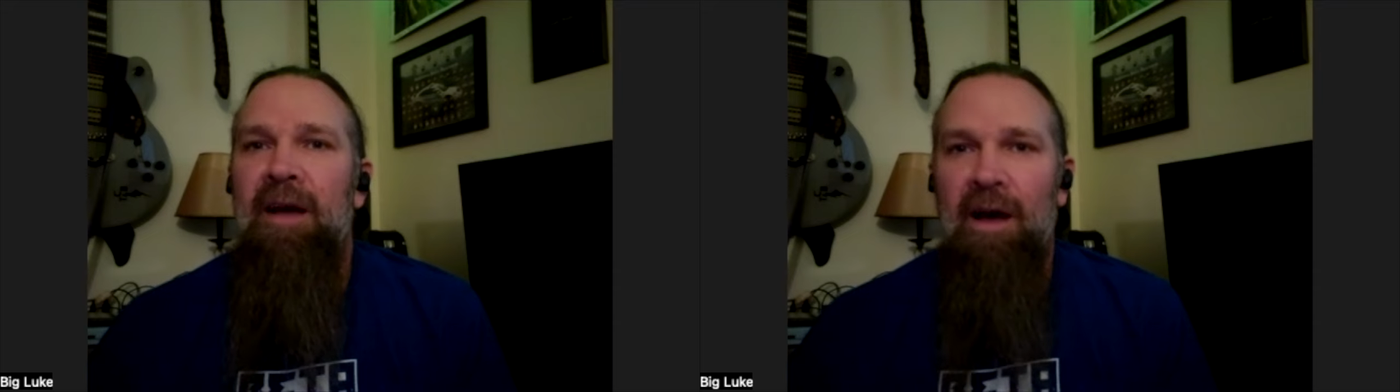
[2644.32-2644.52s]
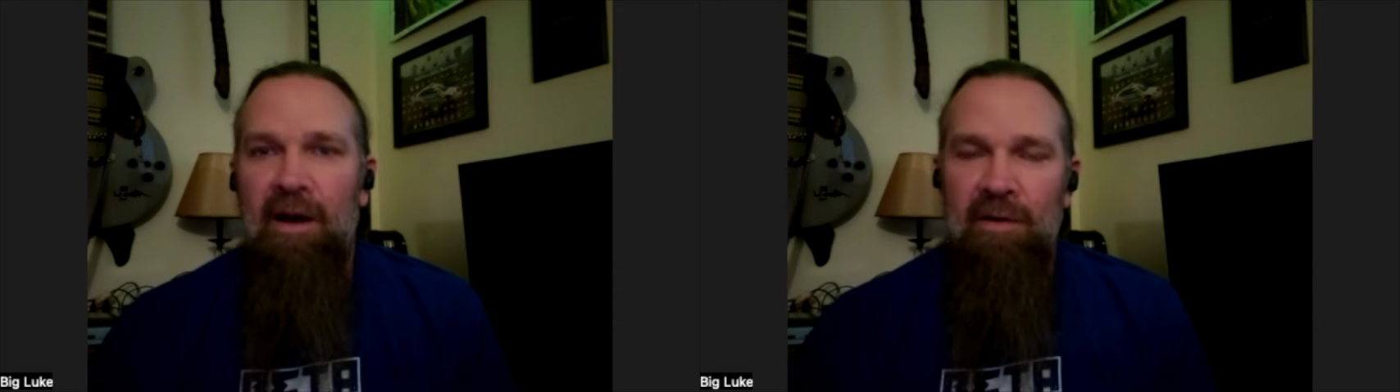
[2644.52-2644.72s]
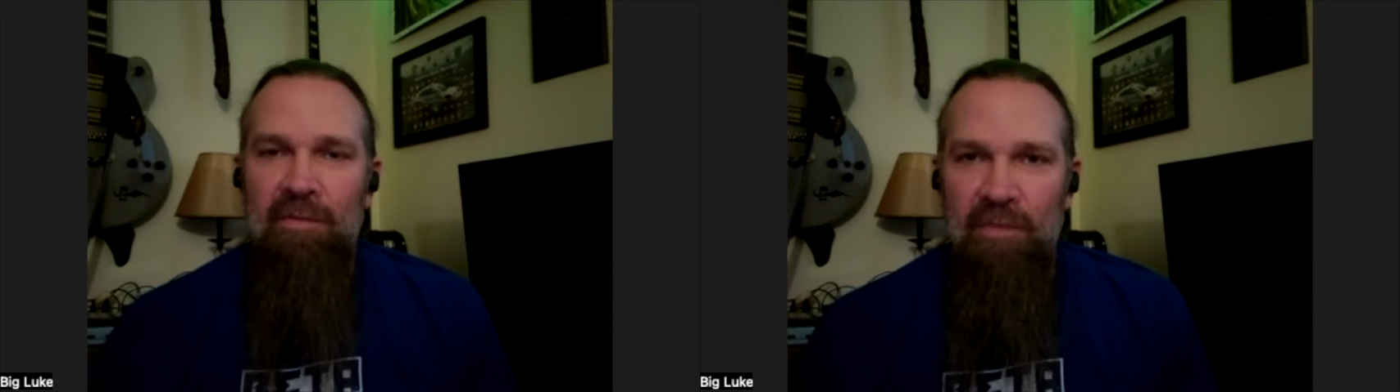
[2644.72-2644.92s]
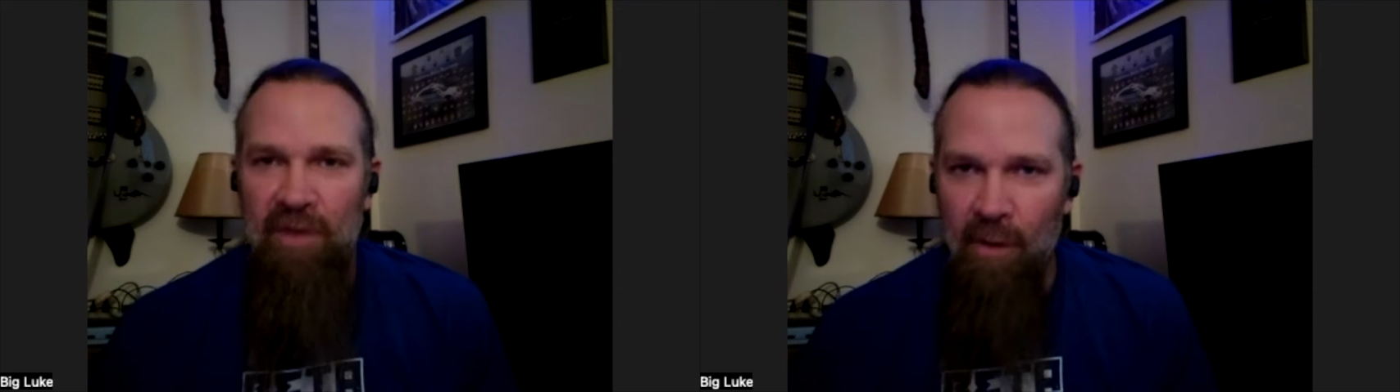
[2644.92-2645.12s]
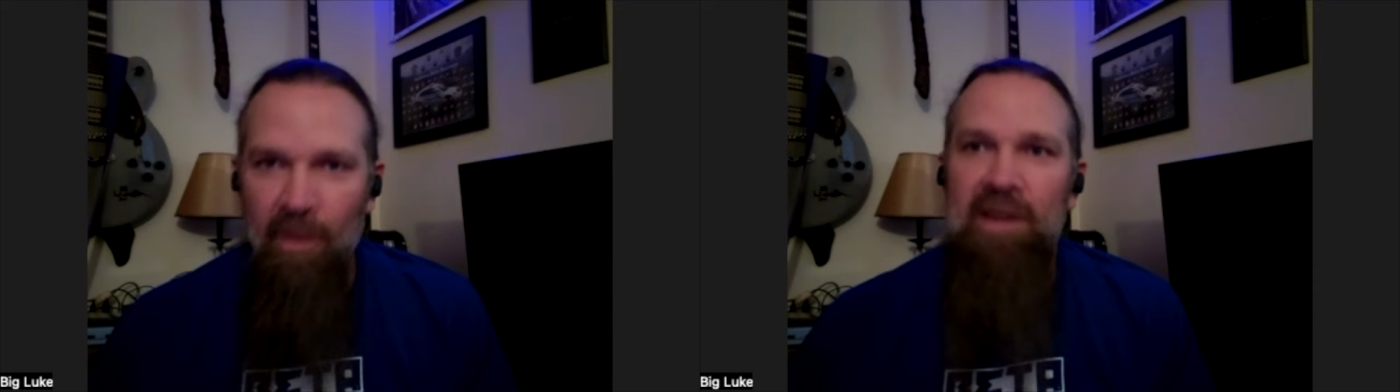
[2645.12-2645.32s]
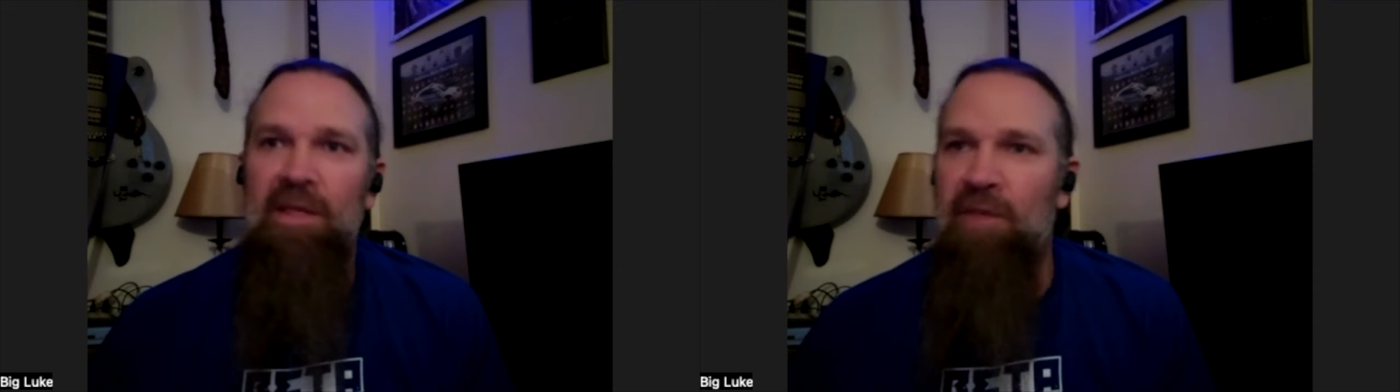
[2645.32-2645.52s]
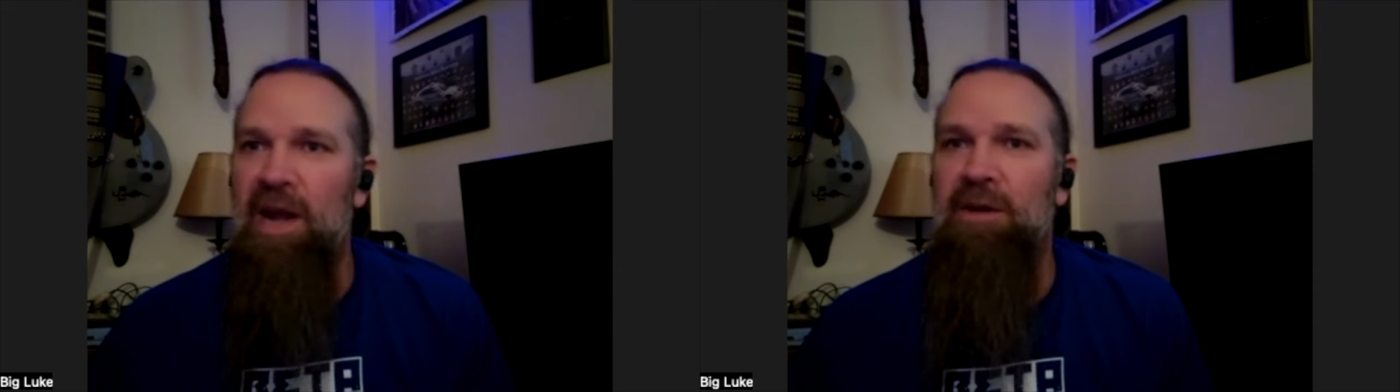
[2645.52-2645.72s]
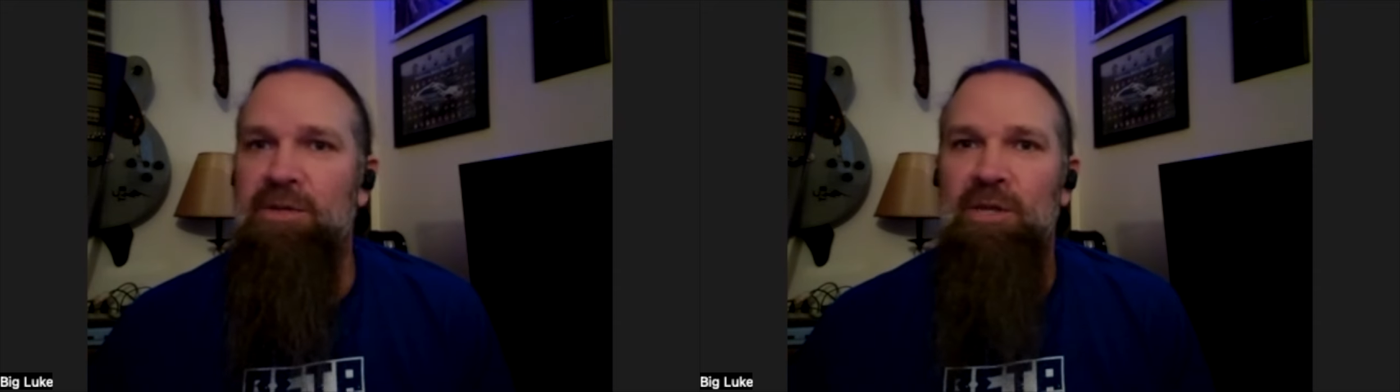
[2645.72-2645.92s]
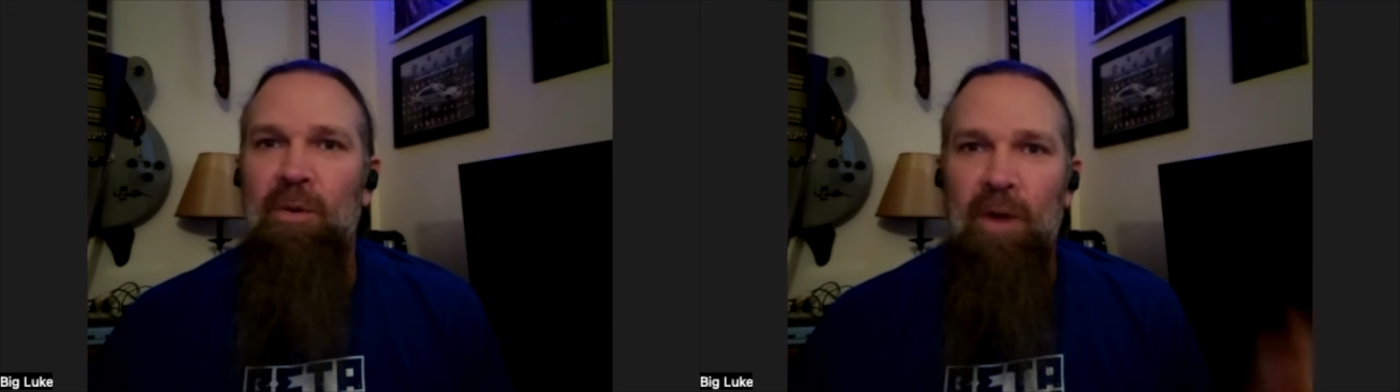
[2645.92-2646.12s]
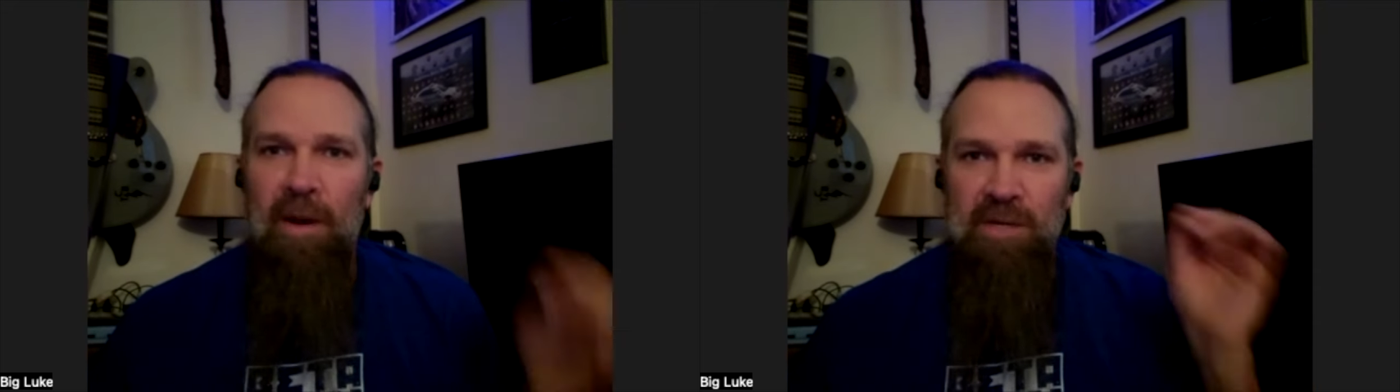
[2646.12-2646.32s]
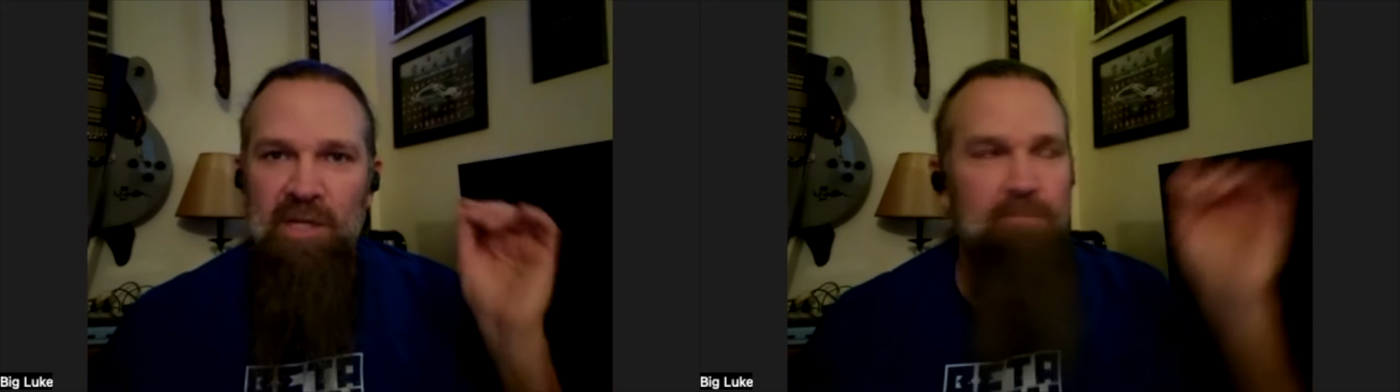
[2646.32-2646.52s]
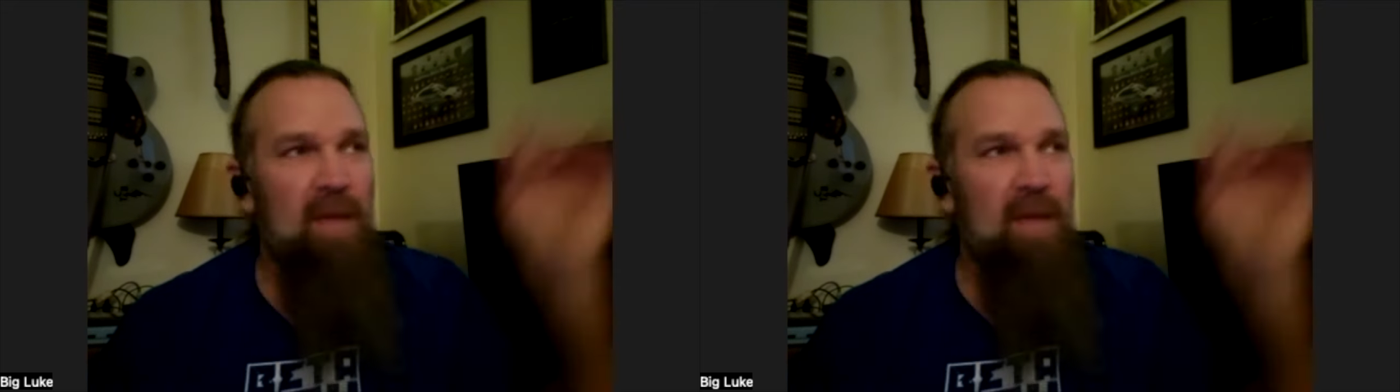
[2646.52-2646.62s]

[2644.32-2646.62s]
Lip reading: of going to the video store and just